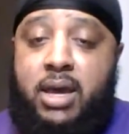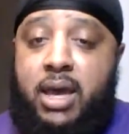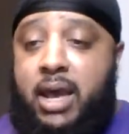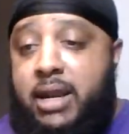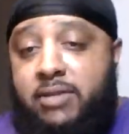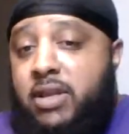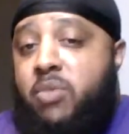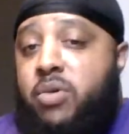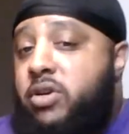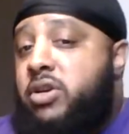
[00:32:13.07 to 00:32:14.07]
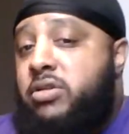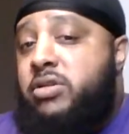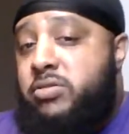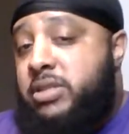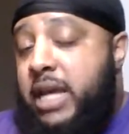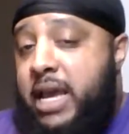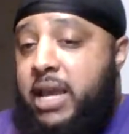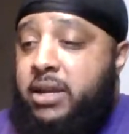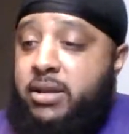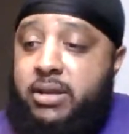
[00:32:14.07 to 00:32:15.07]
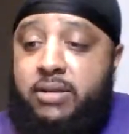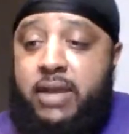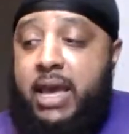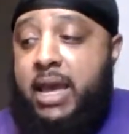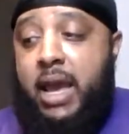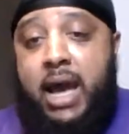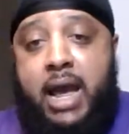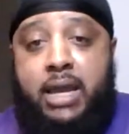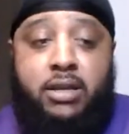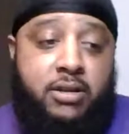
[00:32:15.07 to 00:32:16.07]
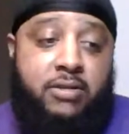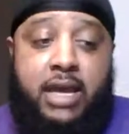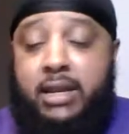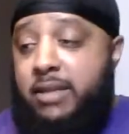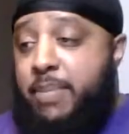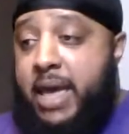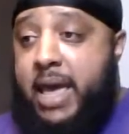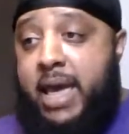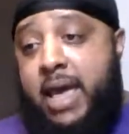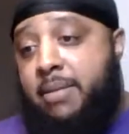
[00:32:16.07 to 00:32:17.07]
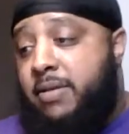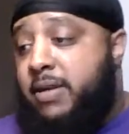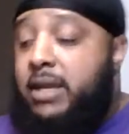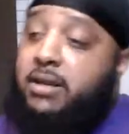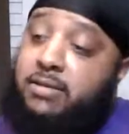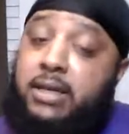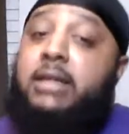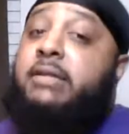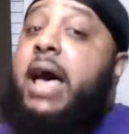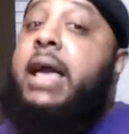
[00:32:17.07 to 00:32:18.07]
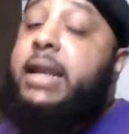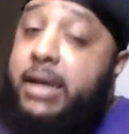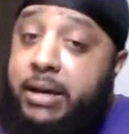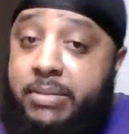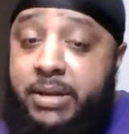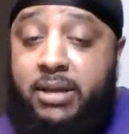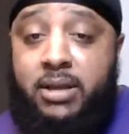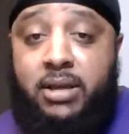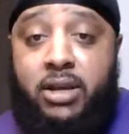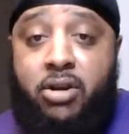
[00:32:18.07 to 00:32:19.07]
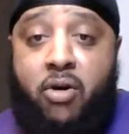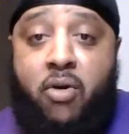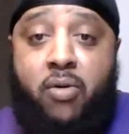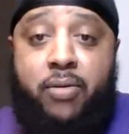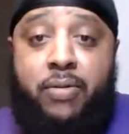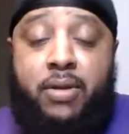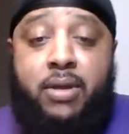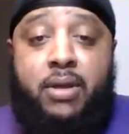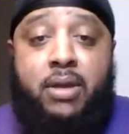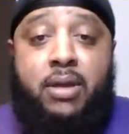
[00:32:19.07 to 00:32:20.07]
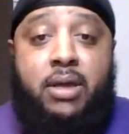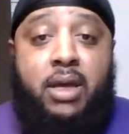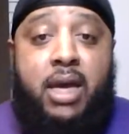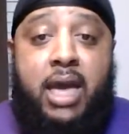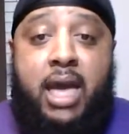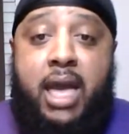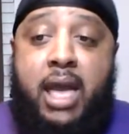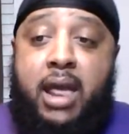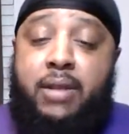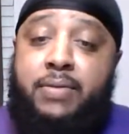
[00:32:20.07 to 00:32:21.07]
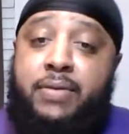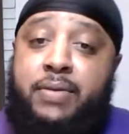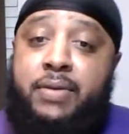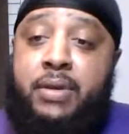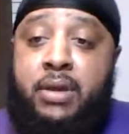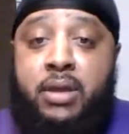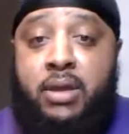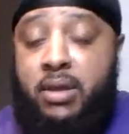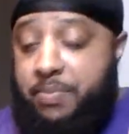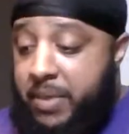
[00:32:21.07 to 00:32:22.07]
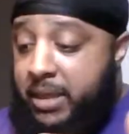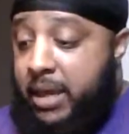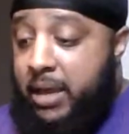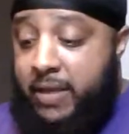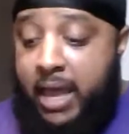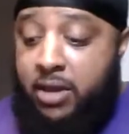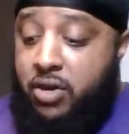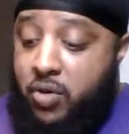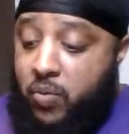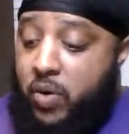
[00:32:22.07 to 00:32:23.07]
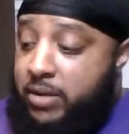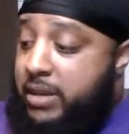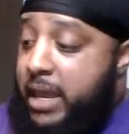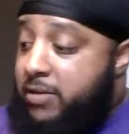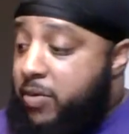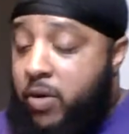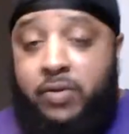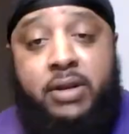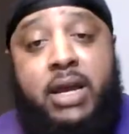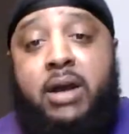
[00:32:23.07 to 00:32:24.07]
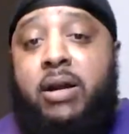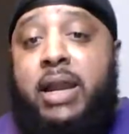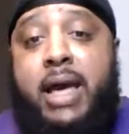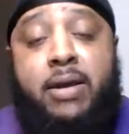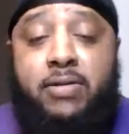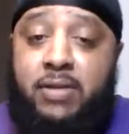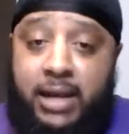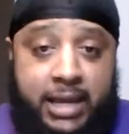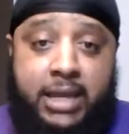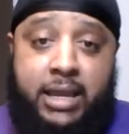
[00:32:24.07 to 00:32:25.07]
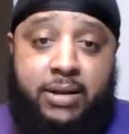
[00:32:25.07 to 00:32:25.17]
And that's not really you saying. You just, you just got these bad habits and you just need to tighten up, and because, hey, you want things to be wrong. They're not going to allow you to lead.